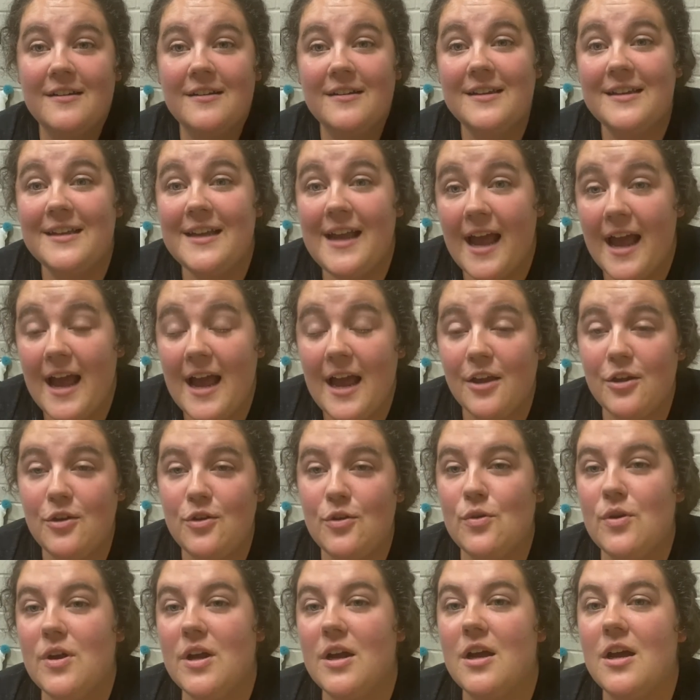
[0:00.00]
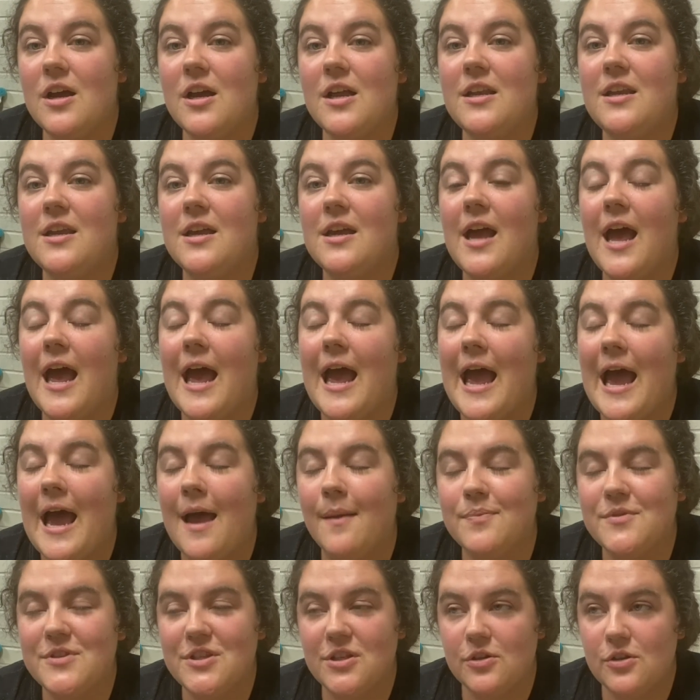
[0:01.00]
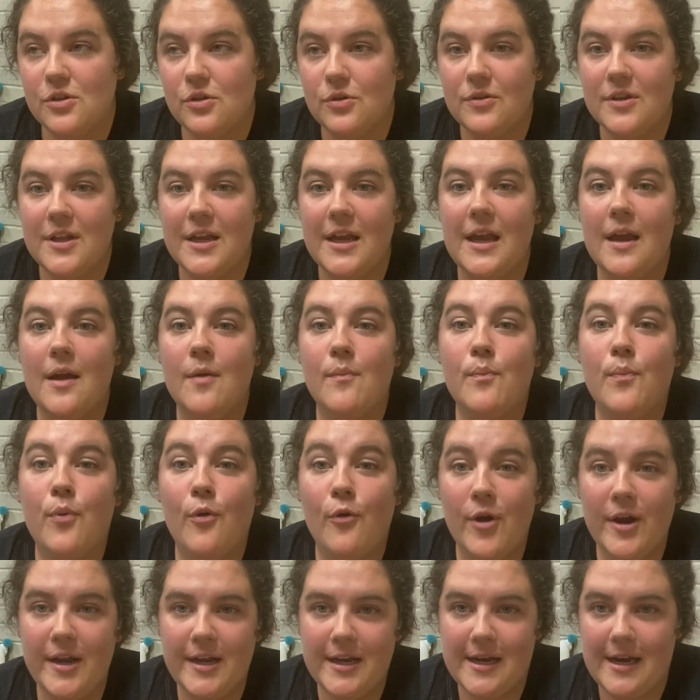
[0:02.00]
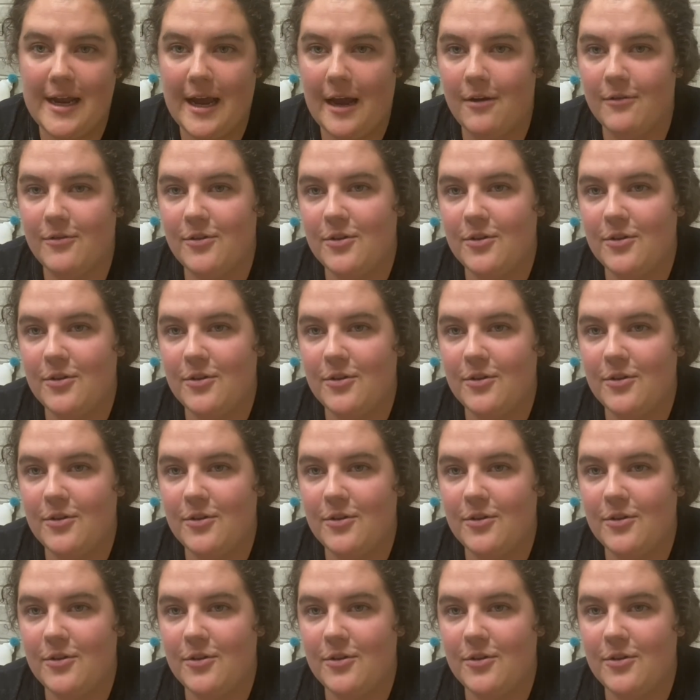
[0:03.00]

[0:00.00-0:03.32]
Yeah, you could absolutely point it out.